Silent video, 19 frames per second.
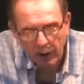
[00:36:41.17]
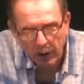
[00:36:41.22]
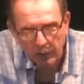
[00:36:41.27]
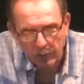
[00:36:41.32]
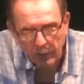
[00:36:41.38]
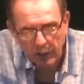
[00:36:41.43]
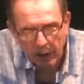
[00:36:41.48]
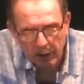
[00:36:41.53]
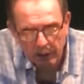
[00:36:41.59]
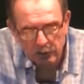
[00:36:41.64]

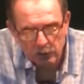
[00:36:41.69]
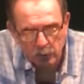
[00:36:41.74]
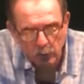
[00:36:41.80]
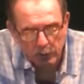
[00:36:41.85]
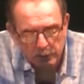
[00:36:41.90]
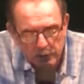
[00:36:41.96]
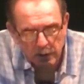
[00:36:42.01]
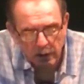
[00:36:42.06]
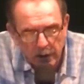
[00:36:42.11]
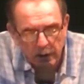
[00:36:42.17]
And that's
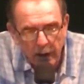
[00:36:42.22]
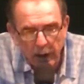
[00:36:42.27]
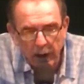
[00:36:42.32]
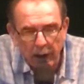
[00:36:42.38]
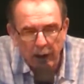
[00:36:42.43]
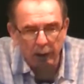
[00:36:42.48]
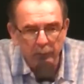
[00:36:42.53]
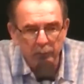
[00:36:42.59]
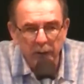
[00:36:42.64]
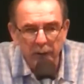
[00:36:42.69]
what's going to
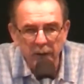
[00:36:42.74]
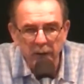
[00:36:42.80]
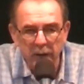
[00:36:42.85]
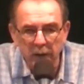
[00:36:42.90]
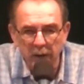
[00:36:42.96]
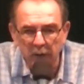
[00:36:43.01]
happen